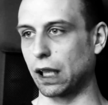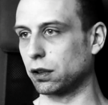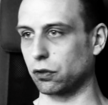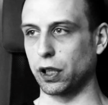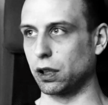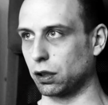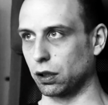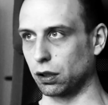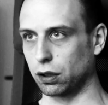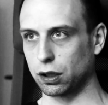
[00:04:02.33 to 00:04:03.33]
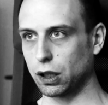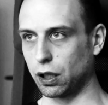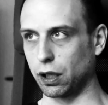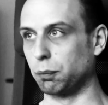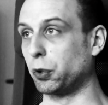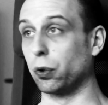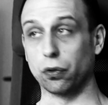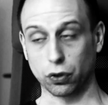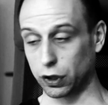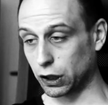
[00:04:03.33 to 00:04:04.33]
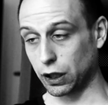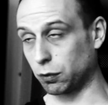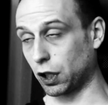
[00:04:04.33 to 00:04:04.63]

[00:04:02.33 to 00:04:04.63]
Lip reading: strange and beautiful at the same